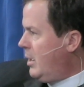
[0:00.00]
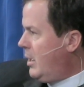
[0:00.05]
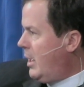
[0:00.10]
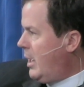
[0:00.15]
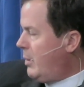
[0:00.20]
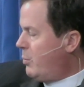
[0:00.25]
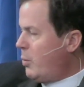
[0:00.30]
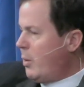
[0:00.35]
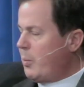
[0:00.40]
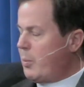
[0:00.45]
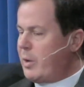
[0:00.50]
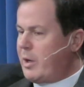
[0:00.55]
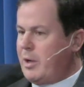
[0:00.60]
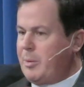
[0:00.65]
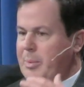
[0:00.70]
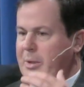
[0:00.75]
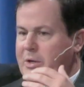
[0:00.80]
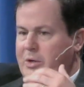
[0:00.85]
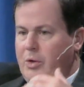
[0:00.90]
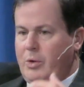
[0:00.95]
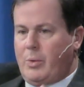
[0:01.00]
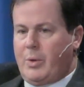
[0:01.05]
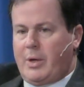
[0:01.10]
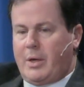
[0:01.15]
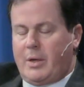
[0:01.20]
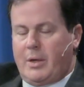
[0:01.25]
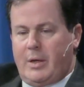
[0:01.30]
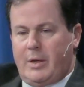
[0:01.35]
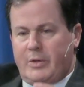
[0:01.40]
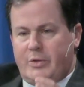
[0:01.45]
And what we're going to be
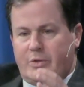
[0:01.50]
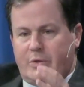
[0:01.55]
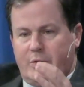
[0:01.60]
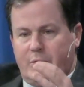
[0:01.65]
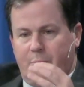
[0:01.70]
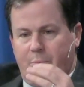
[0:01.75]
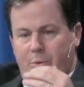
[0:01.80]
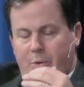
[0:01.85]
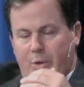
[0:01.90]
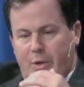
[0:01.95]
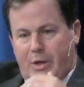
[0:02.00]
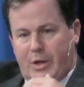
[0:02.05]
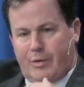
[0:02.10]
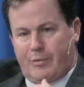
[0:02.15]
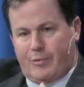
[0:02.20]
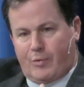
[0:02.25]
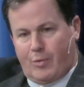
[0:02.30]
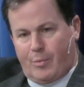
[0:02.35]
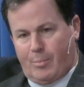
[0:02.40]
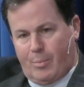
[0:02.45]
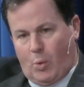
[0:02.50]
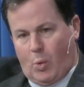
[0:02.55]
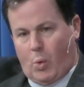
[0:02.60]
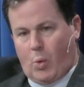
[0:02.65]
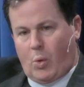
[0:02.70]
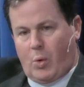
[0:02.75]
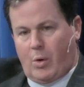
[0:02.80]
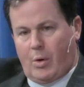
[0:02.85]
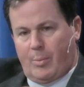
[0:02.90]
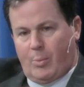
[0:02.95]
doing is looking for
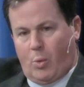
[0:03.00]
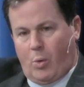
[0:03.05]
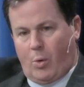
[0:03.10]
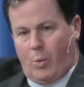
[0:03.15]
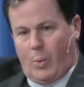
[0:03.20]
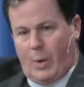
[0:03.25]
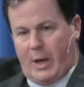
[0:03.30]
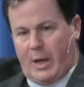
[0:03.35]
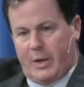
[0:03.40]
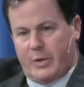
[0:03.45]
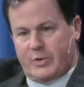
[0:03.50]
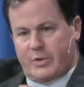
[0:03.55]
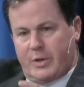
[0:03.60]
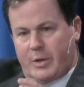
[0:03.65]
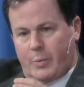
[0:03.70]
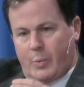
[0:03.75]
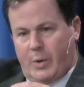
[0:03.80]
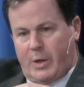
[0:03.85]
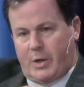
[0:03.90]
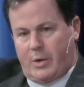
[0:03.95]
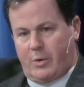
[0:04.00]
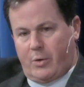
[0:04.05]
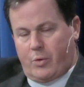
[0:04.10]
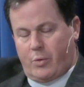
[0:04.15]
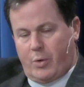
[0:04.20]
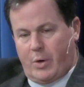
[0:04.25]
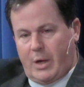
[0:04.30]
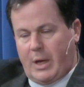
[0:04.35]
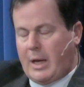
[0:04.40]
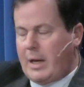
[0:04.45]
more and more ways that we can
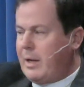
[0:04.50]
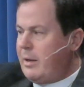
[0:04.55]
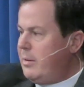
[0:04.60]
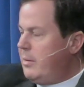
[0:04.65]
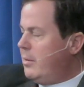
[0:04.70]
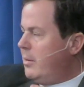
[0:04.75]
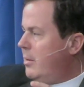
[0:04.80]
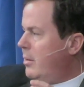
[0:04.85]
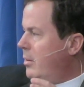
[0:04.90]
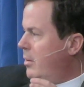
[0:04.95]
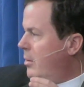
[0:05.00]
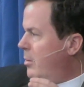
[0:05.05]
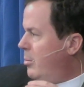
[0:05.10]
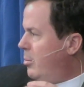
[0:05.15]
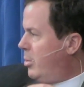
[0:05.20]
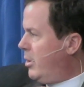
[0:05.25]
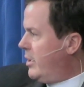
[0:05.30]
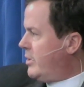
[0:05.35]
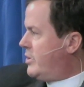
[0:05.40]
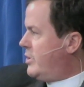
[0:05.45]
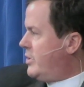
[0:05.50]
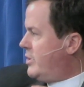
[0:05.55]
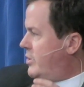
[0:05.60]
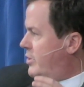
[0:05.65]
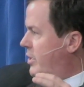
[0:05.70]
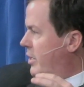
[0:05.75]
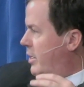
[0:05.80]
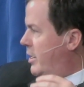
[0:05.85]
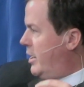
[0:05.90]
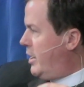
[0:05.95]
create places
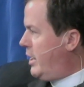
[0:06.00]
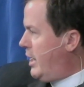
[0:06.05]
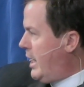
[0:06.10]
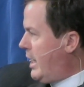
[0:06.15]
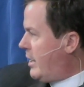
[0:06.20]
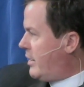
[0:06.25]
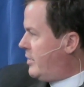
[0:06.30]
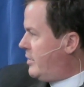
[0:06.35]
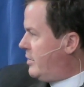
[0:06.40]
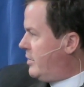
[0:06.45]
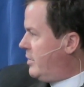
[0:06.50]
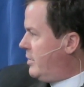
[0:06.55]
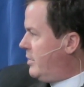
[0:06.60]
to connect